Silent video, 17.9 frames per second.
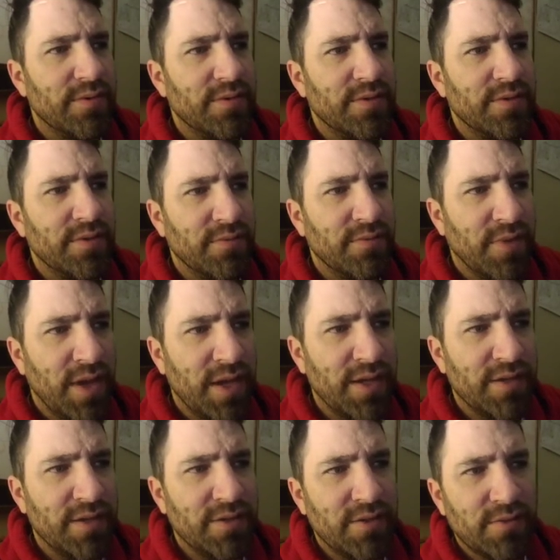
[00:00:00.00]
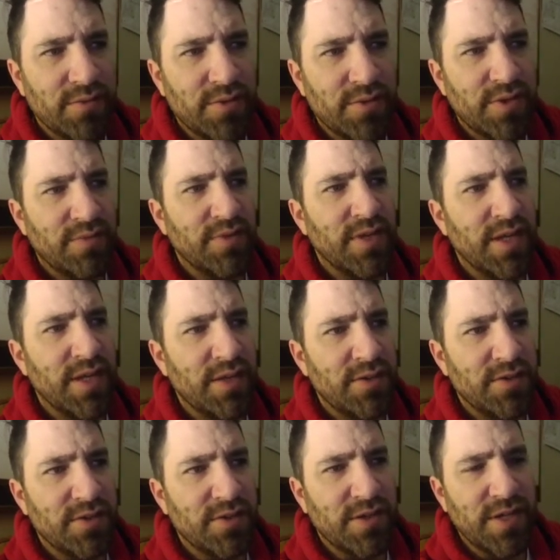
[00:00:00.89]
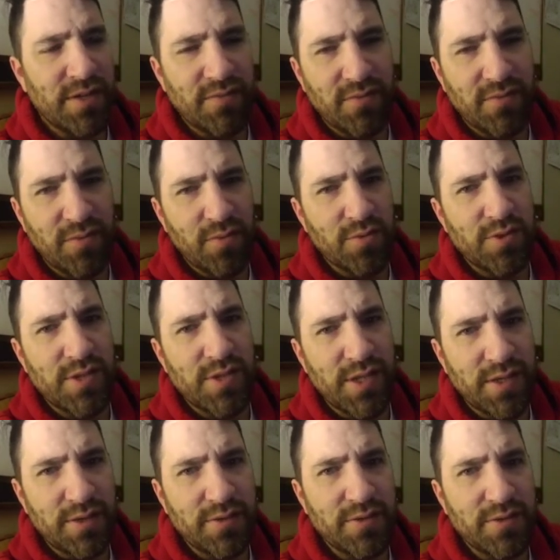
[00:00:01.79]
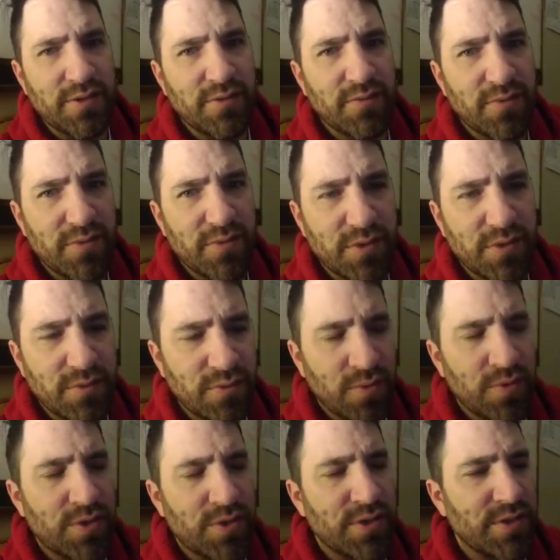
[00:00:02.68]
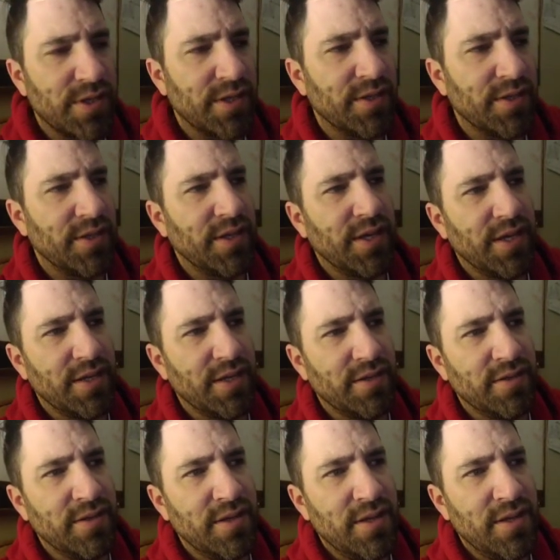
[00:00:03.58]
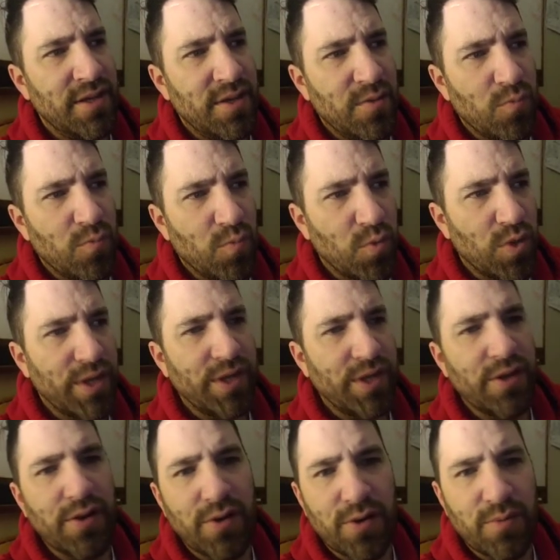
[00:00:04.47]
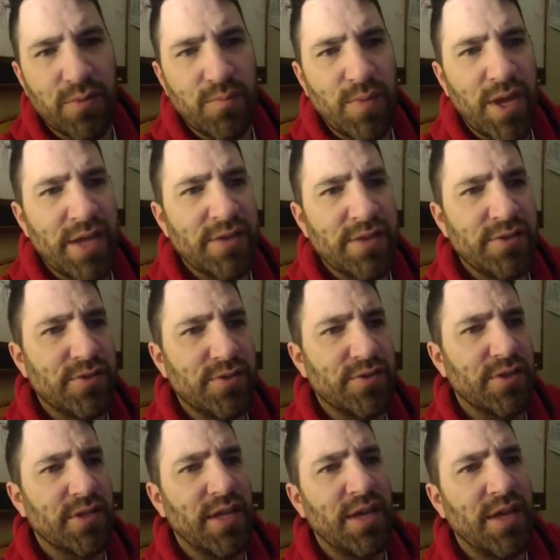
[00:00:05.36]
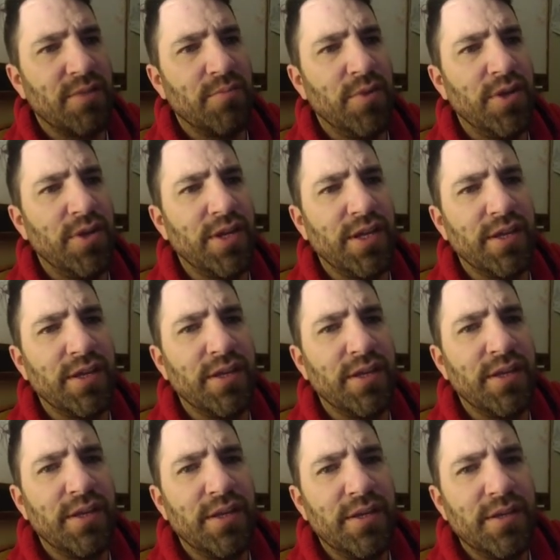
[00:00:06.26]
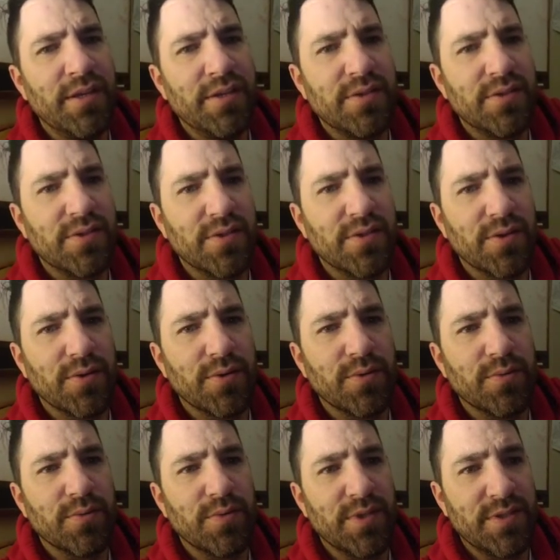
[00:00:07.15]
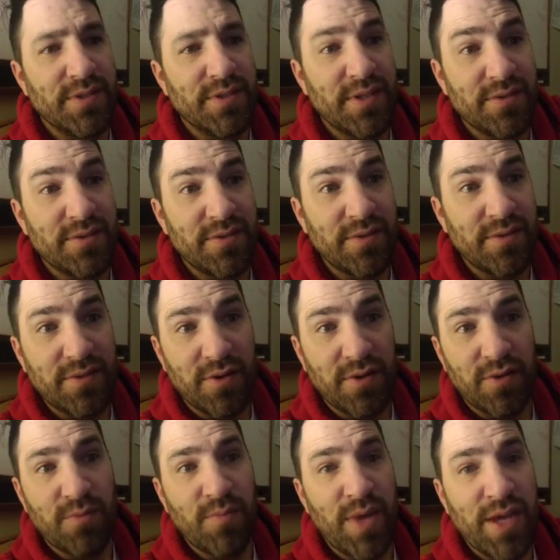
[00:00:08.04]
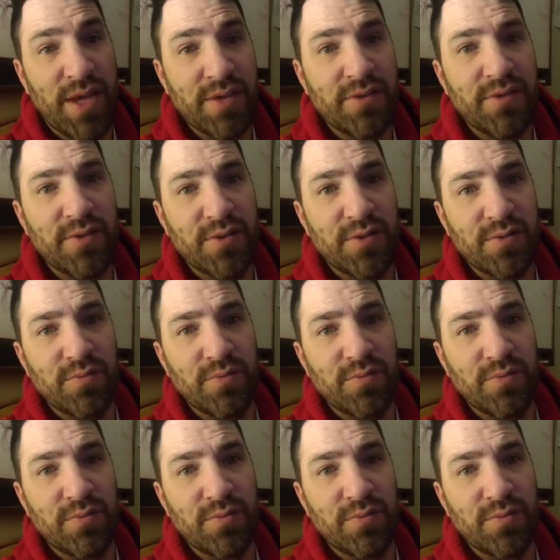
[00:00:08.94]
divine, use divination and foretell and do fortune telling and bring her masters a lot of money. So it says her masters